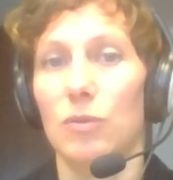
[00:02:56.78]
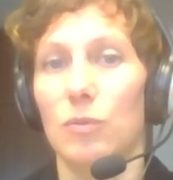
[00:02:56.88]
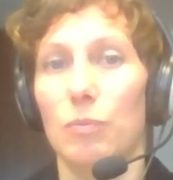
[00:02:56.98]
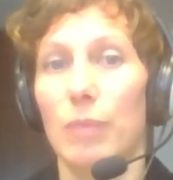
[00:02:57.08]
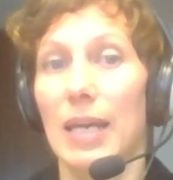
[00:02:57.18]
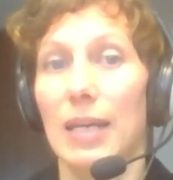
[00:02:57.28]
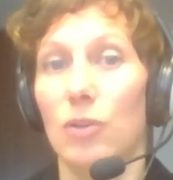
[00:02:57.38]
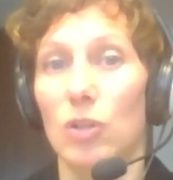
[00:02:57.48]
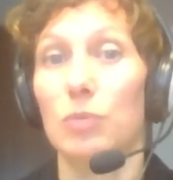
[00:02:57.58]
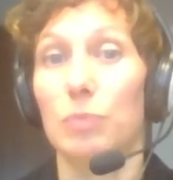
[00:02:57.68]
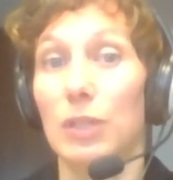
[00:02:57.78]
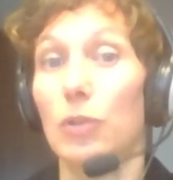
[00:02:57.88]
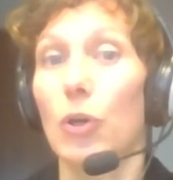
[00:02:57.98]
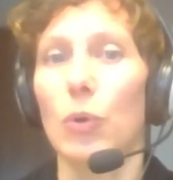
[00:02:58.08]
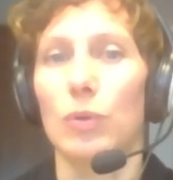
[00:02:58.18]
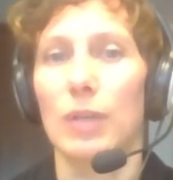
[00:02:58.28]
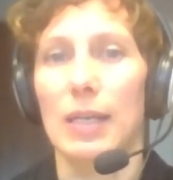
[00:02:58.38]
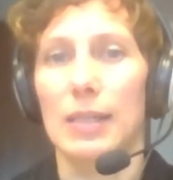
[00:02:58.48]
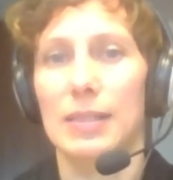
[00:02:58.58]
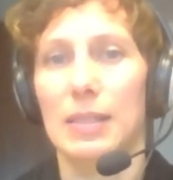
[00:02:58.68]
may not be known
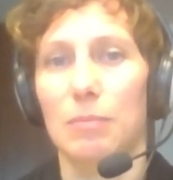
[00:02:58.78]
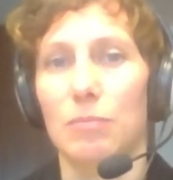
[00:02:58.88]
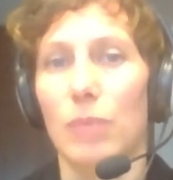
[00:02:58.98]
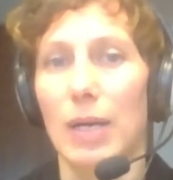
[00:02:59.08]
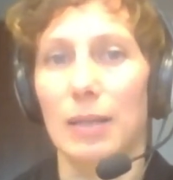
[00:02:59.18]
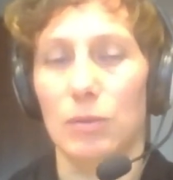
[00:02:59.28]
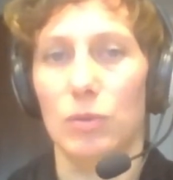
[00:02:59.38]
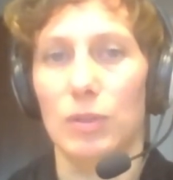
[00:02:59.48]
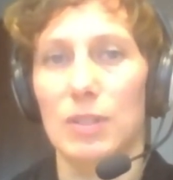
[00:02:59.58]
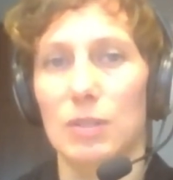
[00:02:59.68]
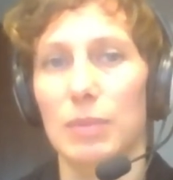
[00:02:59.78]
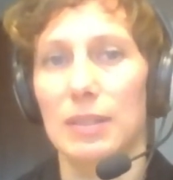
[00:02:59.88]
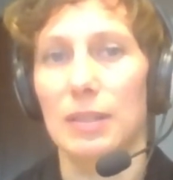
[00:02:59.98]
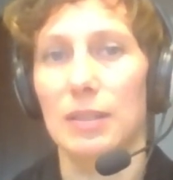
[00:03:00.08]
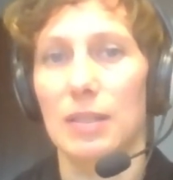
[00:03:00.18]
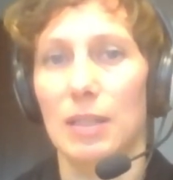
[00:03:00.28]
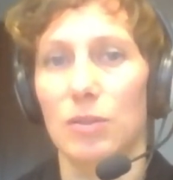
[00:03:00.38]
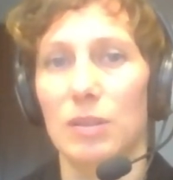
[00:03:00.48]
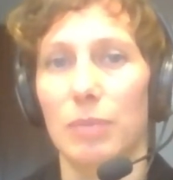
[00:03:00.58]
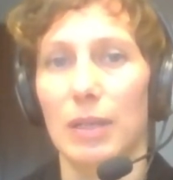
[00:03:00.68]
as migratory species
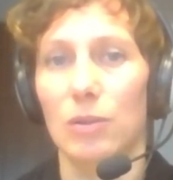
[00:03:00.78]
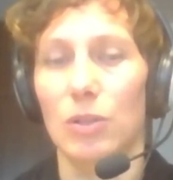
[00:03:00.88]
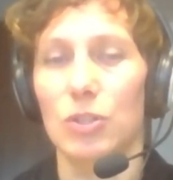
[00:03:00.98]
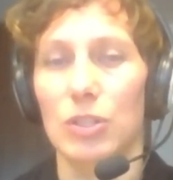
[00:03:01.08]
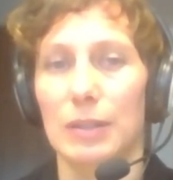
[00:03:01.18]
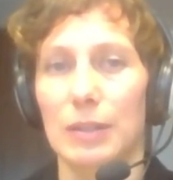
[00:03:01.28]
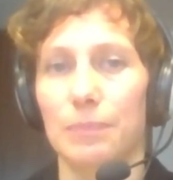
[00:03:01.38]
under the biological